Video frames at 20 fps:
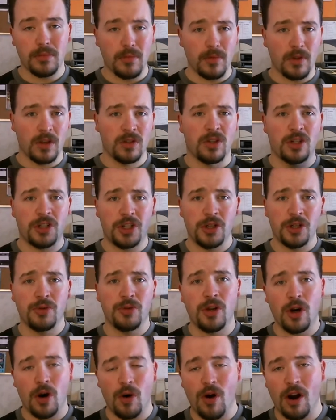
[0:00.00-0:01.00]
so that you
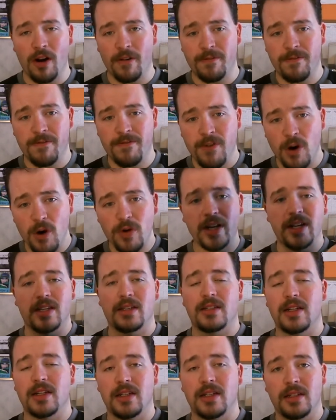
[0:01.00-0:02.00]
know our
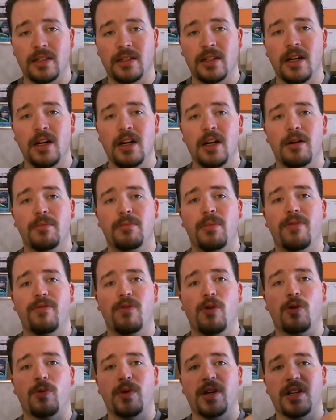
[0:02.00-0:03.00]
focus is
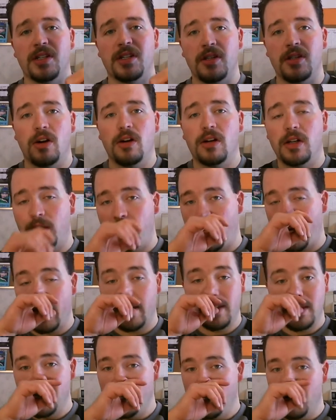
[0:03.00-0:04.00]
before we start
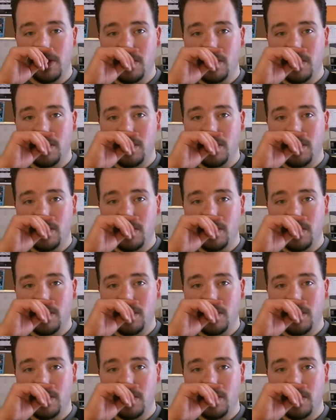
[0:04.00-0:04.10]
class,